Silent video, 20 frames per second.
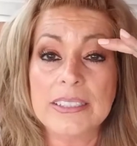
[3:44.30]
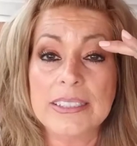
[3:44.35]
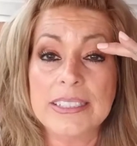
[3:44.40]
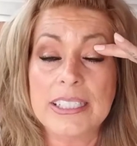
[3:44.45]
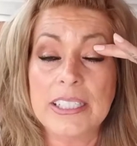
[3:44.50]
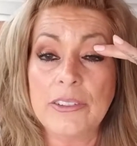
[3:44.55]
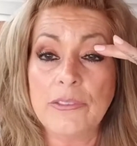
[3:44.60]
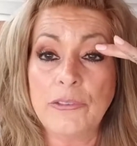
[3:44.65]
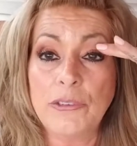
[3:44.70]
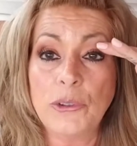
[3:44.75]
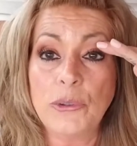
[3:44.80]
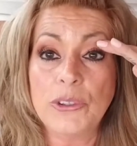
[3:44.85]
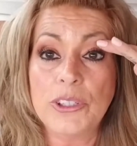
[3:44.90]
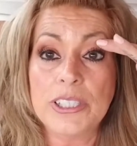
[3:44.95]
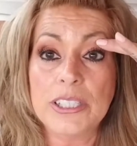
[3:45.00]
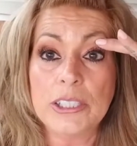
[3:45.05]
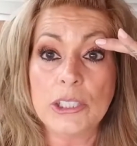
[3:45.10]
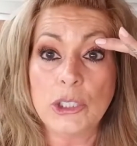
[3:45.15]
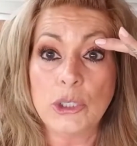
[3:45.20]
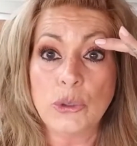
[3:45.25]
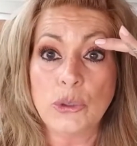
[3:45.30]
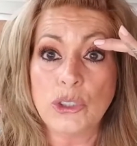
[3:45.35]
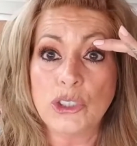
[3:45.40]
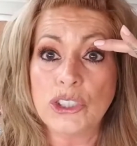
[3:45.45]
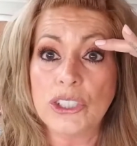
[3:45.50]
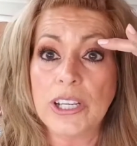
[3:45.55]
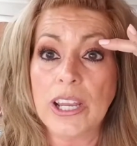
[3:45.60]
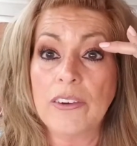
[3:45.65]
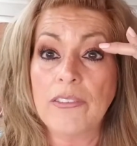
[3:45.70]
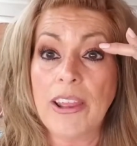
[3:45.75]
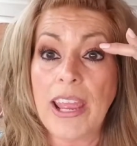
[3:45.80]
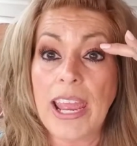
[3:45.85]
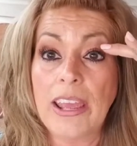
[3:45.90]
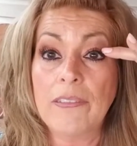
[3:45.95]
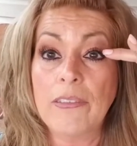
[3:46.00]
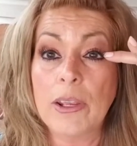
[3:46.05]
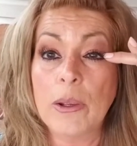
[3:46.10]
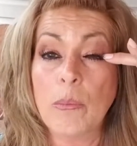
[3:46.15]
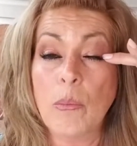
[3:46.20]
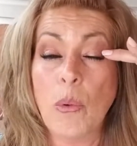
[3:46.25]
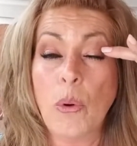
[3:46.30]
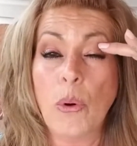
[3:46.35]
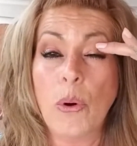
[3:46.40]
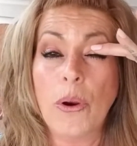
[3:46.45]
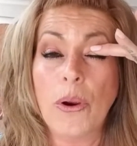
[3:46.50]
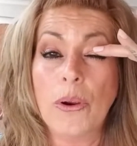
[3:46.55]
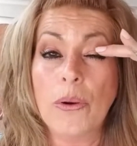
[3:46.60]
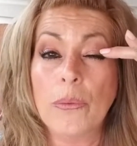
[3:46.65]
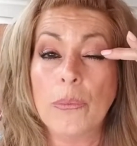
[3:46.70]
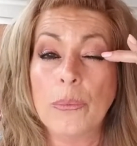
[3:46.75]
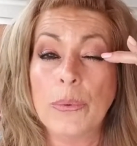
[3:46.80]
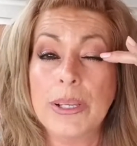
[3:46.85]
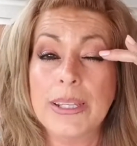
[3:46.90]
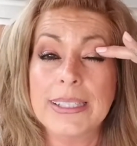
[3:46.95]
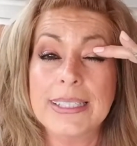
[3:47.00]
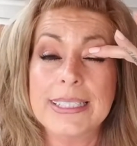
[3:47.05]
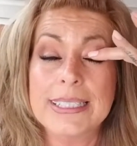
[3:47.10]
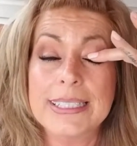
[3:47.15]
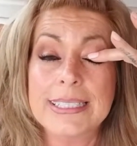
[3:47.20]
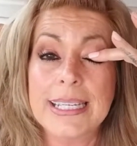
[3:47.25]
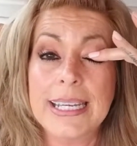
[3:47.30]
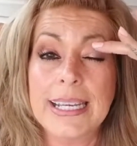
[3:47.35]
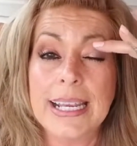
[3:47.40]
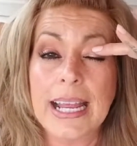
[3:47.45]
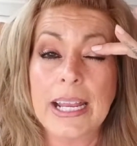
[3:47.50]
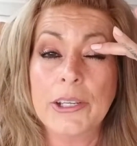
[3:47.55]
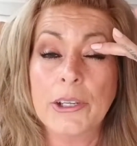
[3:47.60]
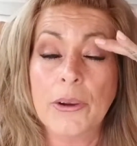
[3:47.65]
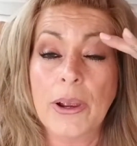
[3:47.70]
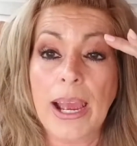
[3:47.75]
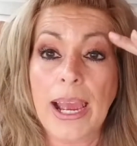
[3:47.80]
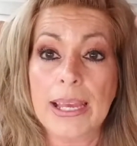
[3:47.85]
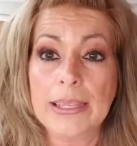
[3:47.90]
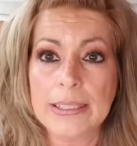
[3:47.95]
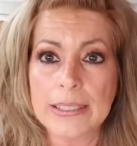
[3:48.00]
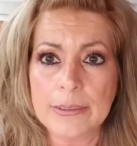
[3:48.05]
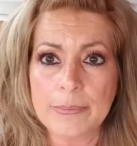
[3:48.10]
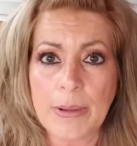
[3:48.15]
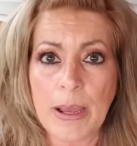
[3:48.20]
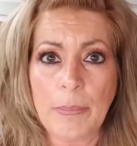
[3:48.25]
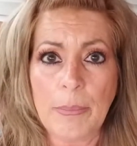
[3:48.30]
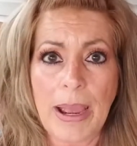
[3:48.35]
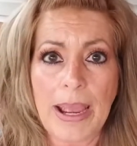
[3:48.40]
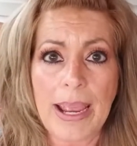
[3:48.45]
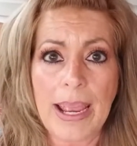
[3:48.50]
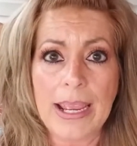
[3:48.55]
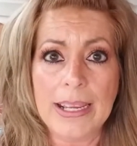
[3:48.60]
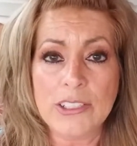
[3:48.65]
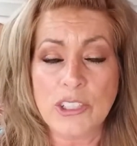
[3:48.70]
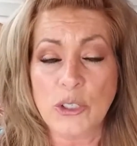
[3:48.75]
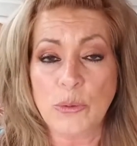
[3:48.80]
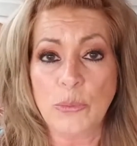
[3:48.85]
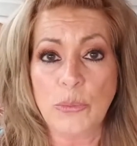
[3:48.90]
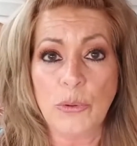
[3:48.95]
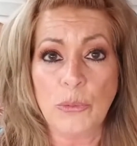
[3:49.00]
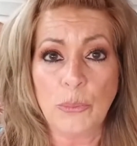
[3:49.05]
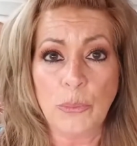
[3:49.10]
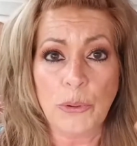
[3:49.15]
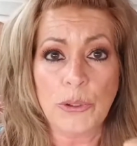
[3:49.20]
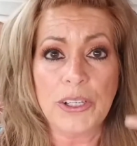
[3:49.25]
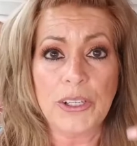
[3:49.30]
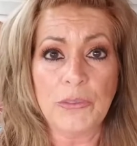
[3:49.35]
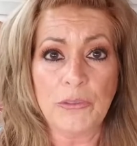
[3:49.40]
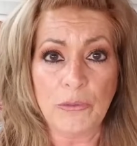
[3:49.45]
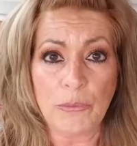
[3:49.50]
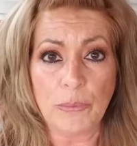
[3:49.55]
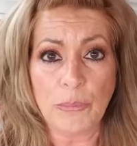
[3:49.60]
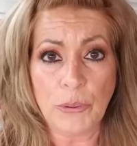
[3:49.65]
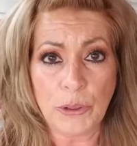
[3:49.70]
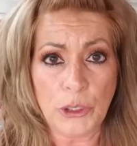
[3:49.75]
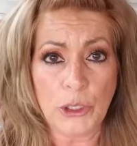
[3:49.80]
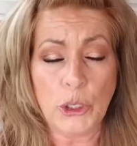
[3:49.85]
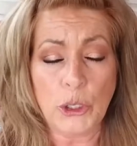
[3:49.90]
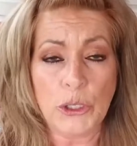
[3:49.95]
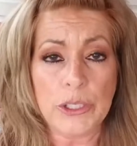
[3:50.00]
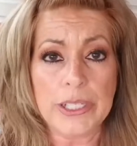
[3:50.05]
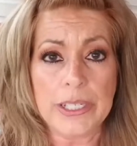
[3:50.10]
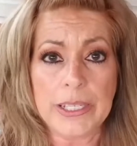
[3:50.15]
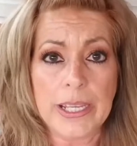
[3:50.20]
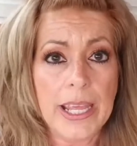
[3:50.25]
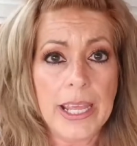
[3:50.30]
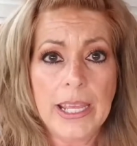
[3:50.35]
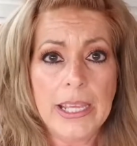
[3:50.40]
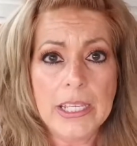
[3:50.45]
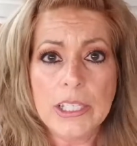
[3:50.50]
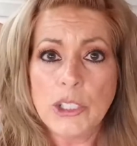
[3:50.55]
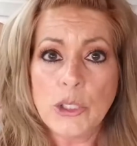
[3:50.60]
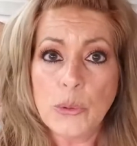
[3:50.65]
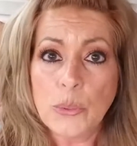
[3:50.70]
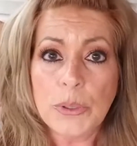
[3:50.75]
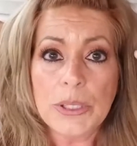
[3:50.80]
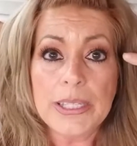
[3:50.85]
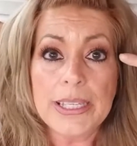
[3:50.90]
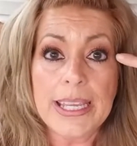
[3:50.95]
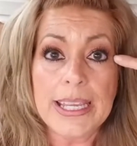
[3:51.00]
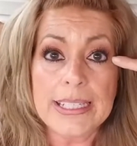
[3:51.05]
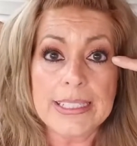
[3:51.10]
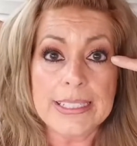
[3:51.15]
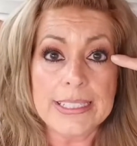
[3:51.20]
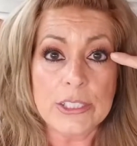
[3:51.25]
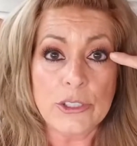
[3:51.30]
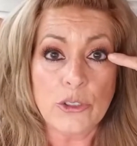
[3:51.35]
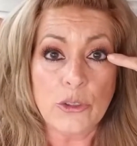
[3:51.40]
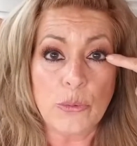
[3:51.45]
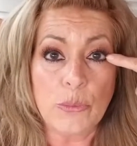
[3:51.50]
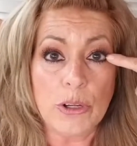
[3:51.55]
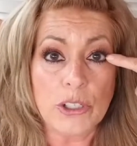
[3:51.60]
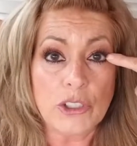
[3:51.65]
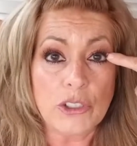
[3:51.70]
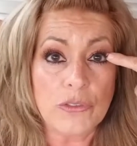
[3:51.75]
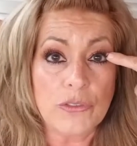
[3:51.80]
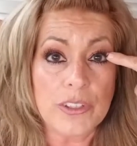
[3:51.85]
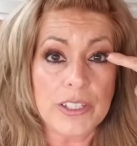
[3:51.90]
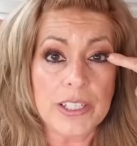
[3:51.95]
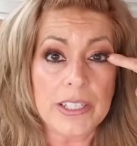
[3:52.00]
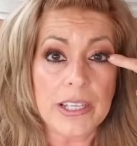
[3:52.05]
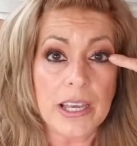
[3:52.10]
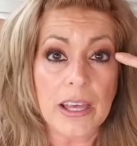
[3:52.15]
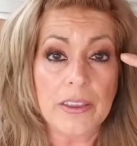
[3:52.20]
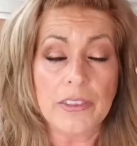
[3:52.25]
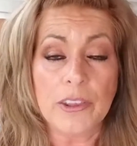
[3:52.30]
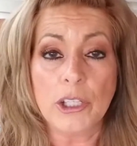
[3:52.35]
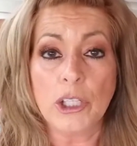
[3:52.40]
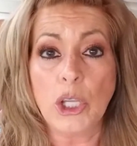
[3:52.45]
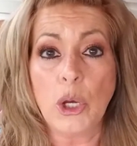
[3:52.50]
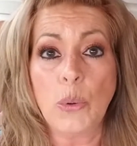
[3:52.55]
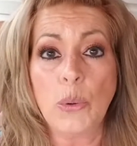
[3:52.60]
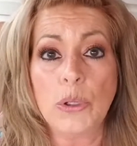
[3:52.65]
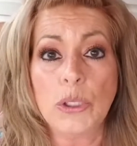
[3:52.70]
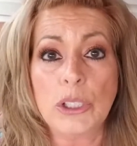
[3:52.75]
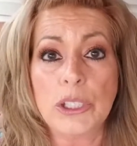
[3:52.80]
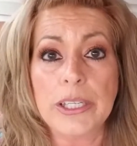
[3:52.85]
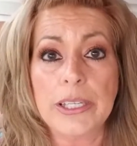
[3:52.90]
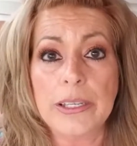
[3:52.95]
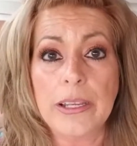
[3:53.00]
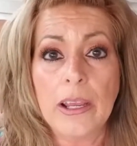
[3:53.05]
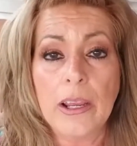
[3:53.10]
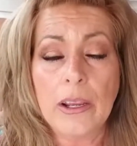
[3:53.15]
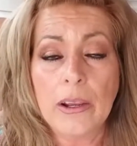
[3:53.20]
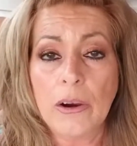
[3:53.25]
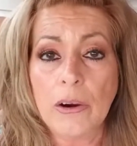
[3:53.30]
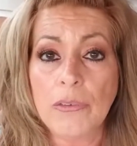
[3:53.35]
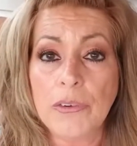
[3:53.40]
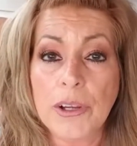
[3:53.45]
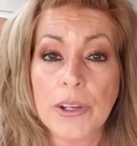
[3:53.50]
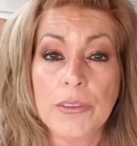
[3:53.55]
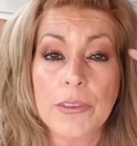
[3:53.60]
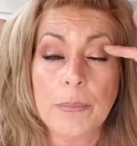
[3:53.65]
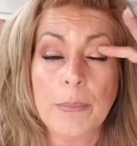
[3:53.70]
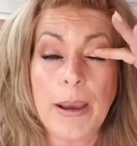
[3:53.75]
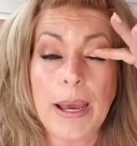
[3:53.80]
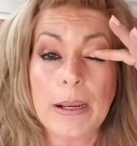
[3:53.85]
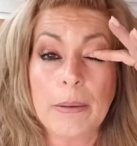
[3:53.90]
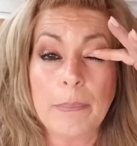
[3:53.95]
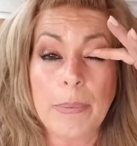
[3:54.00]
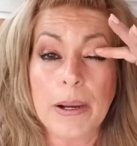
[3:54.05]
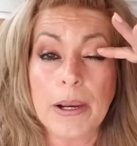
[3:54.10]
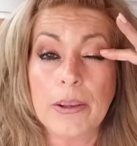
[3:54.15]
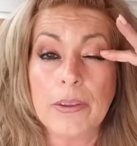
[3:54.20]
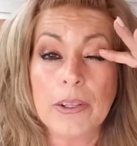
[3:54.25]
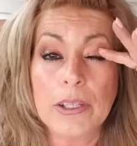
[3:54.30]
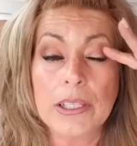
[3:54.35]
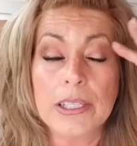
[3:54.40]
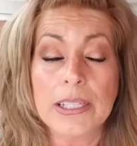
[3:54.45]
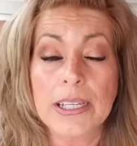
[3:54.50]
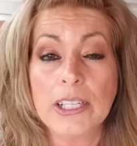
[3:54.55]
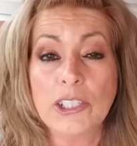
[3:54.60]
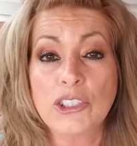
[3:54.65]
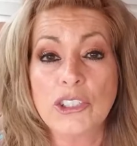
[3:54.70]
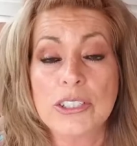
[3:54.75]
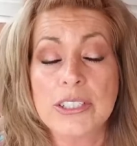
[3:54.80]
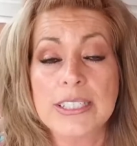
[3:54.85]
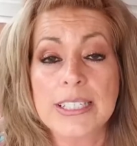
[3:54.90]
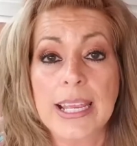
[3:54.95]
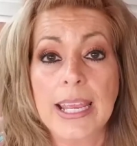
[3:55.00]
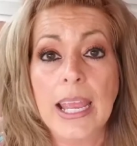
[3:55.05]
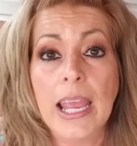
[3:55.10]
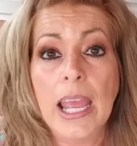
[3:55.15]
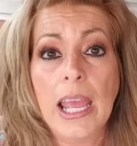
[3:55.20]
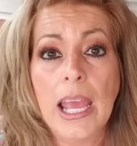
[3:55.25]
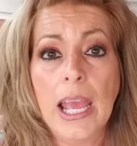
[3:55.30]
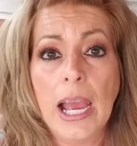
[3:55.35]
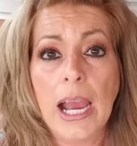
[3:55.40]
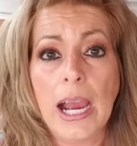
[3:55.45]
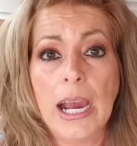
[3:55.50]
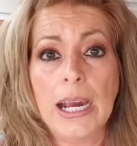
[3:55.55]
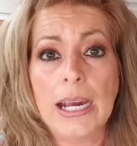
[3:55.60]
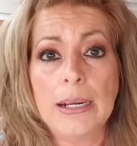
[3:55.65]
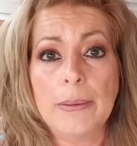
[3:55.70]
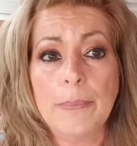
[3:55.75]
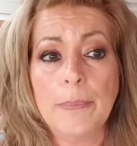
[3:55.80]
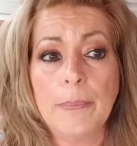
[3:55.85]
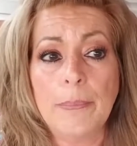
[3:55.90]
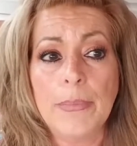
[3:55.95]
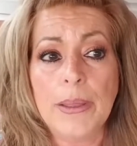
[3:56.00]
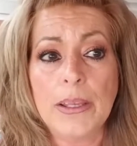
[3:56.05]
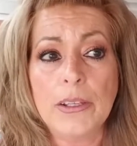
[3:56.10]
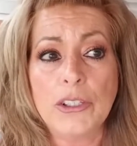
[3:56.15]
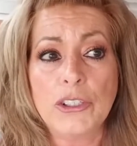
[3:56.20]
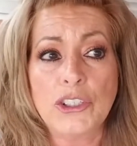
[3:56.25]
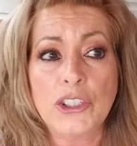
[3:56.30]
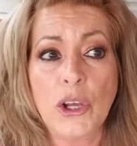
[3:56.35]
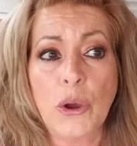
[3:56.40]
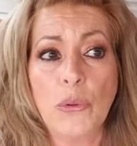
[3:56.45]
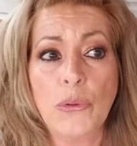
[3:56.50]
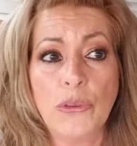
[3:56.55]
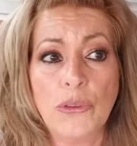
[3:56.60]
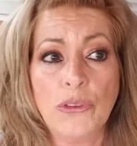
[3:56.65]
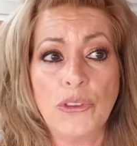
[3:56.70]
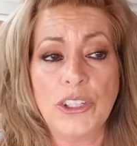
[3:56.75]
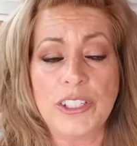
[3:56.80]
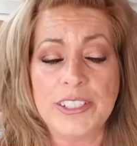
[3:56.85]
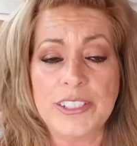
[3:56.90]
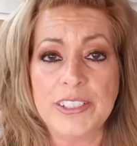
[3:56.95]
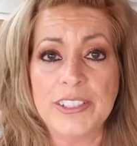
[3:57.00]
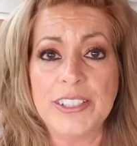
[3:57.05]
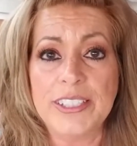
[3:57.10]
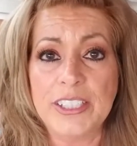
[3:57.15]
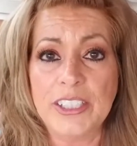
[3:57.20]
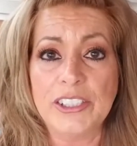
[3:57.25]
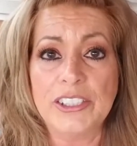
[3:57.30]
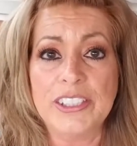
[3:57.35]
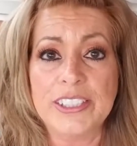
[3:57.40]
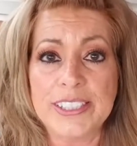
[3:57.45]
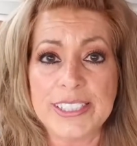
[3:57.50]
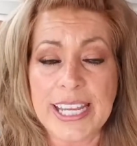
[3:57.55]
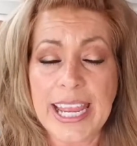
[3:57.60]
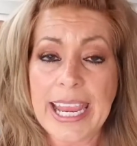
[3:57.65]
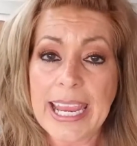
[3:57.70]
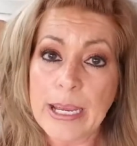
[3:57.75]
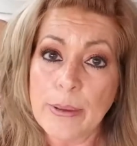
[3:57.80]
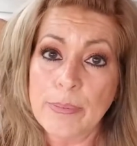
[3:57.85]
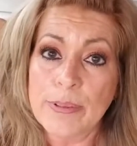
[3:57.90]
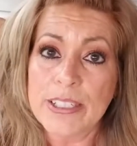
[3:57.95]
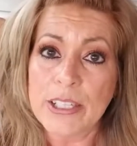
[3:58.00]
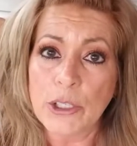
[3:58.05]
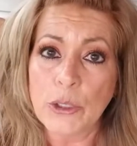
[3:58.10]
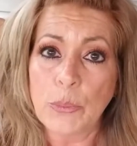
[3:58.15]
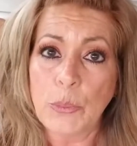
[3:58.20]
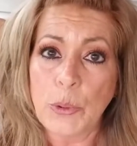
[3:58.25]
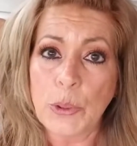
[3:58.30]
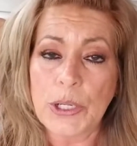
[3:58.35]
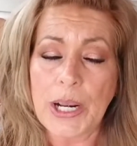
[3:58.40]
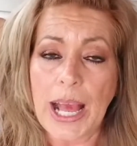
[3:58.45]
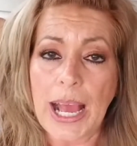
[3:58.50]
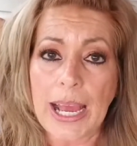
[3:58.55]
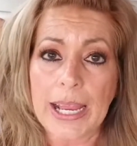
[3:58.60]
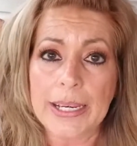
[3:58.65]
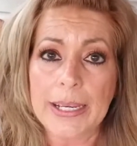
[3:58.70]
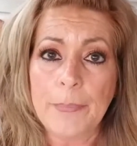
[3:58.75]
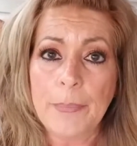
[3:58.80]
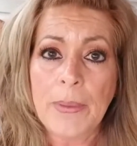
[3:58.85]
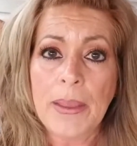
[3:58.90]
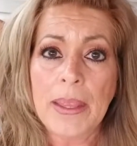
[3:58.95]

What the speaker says: give you the illusion of having more real estate on your eyelid. Now my eyes are pretty hooded. You really can't see too much of the lower lid over here, the bottom part of the lid, I should say. So these tapes that you put on